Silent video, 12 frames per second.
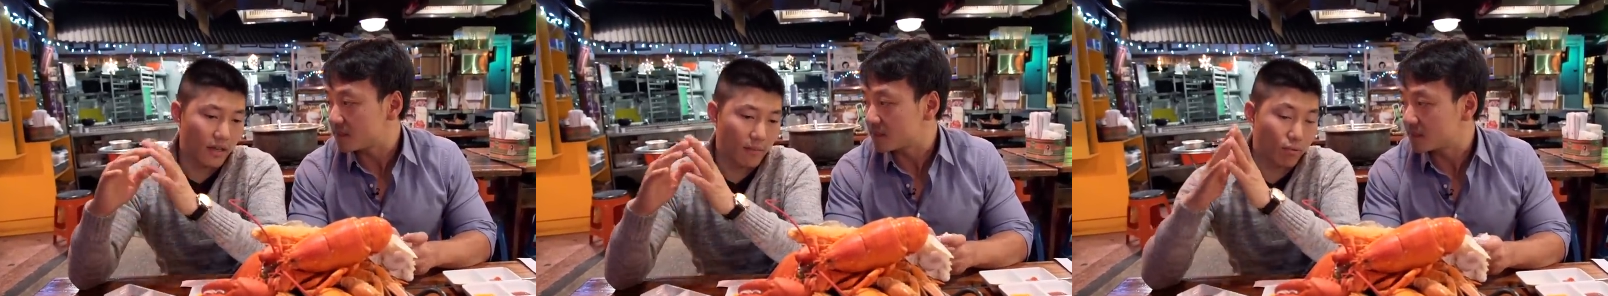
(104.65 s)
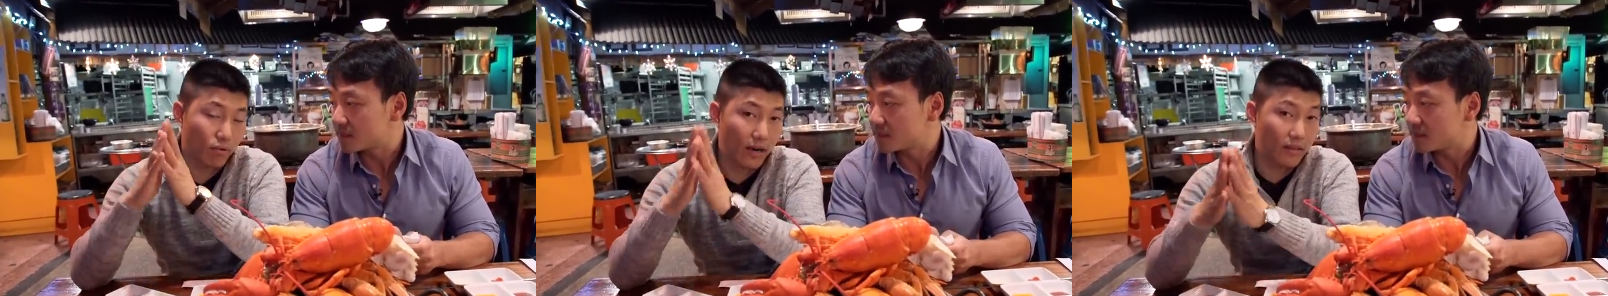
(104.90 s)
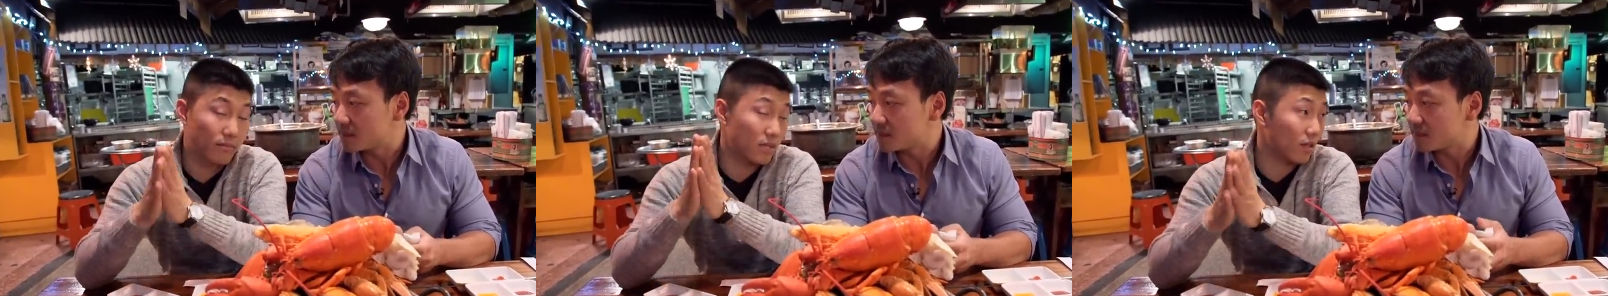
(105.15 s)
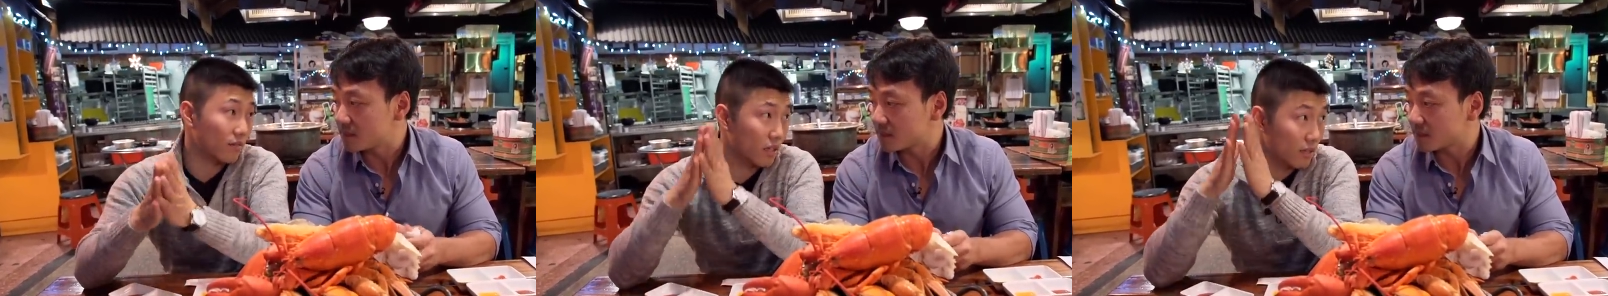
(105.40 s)
Speaker 1: they pride
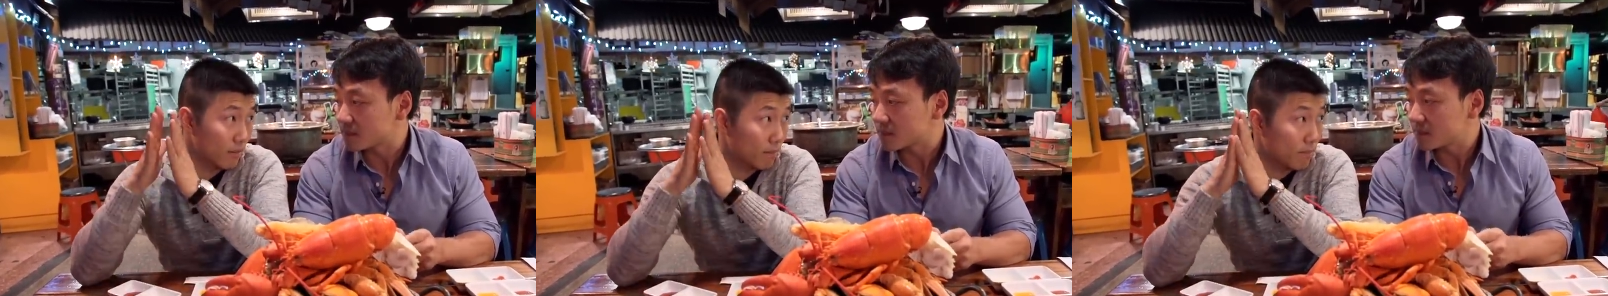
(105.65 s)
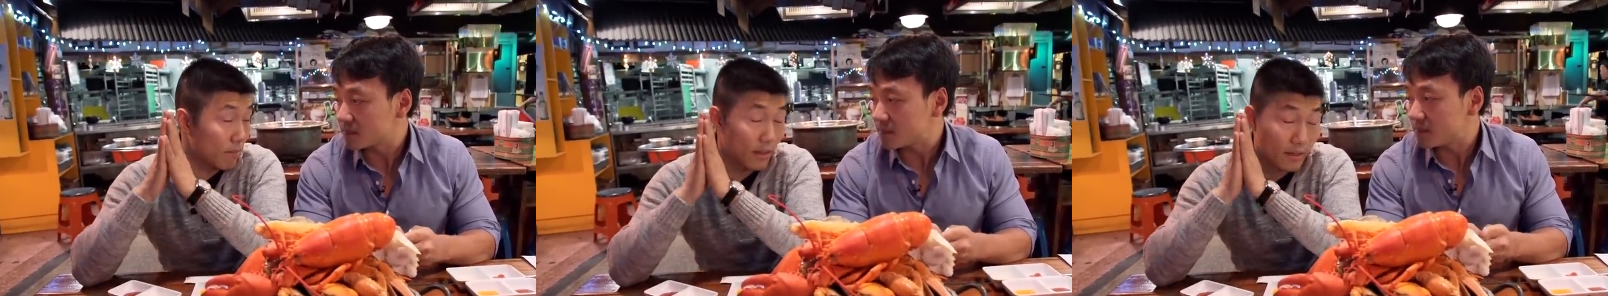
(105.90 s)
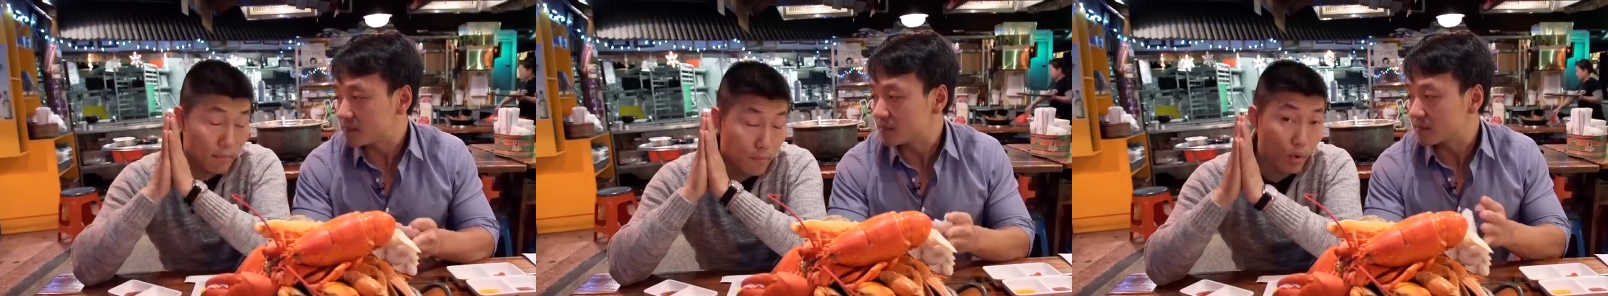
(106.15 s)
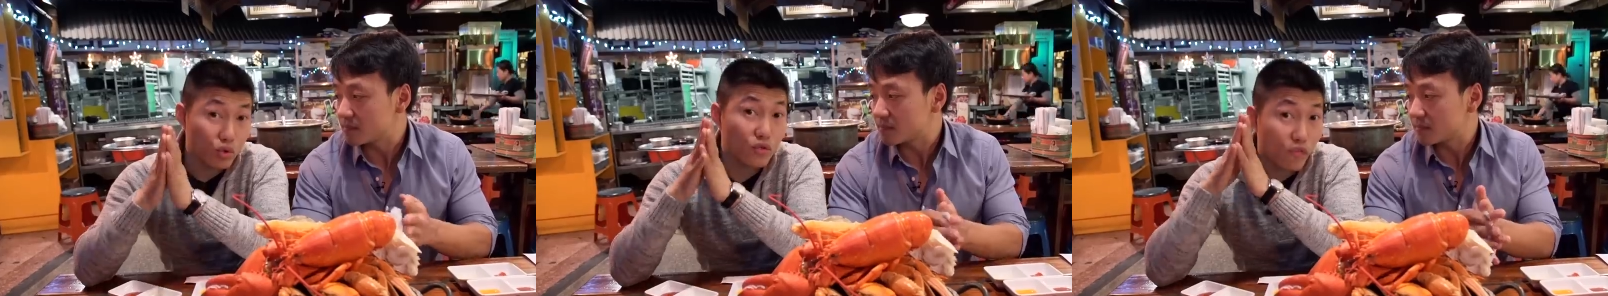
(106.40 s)
themselves on the on the
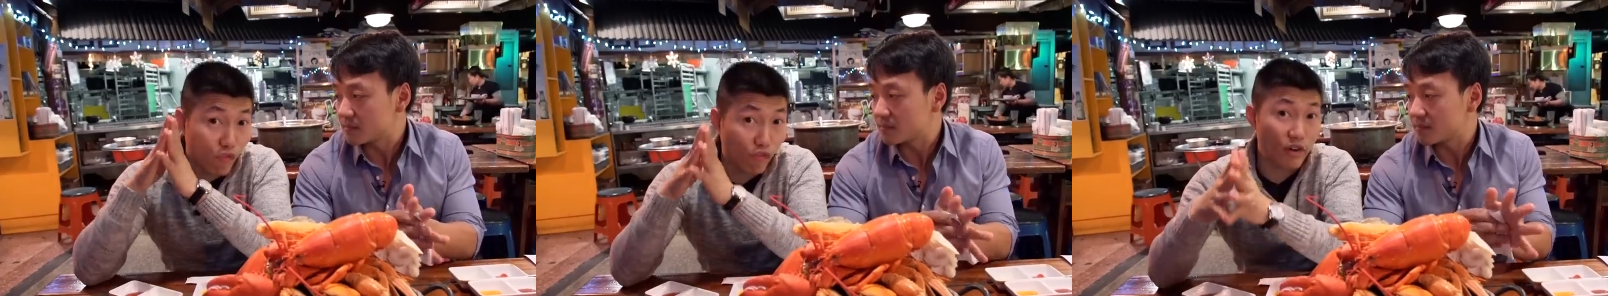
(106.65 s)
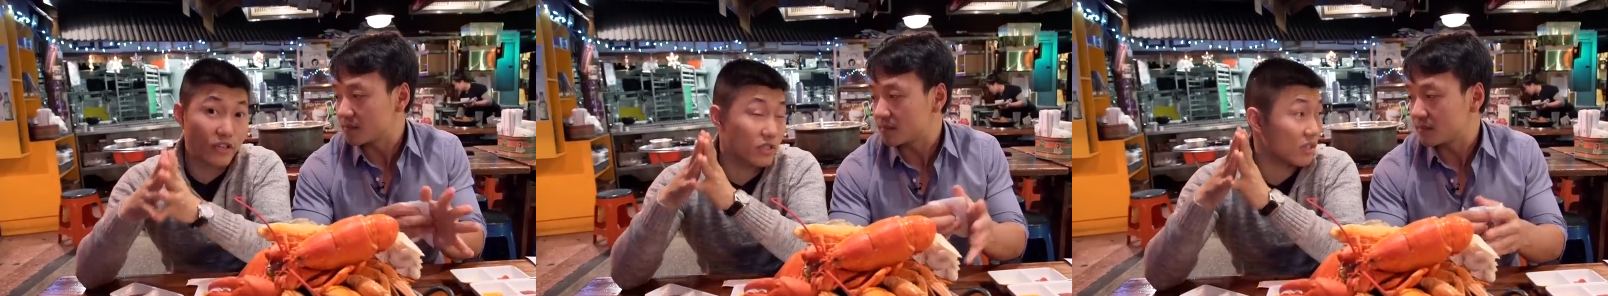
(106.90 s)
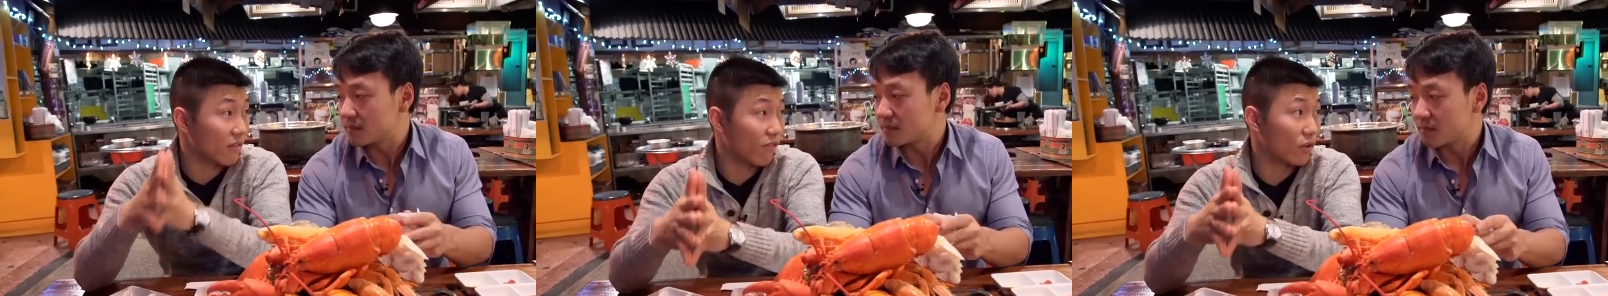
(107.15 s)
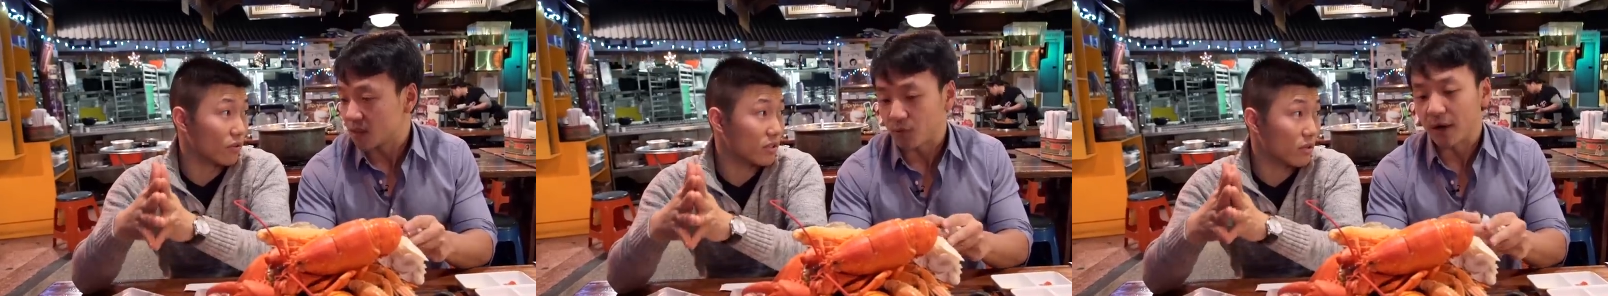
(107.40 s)
most fresh seafood.